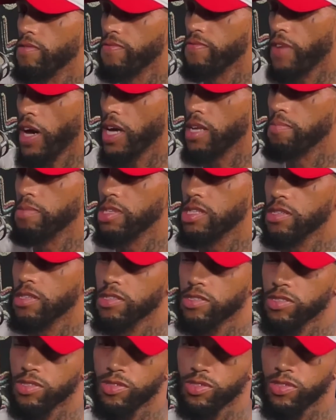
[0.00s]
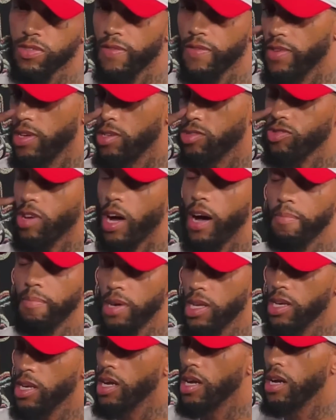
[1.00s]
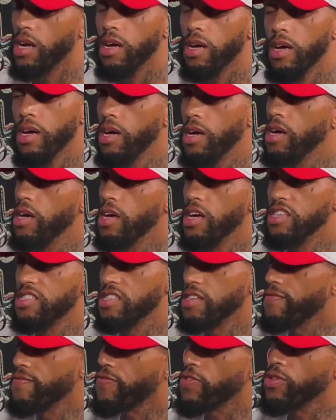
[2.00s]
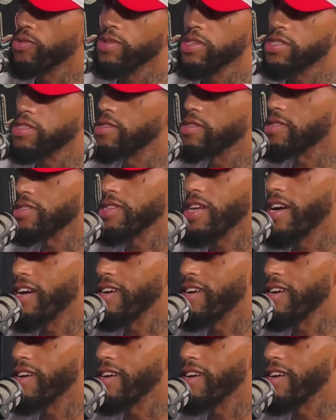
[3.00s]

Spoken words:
he invited me to the social event. So I'm in there, as influencers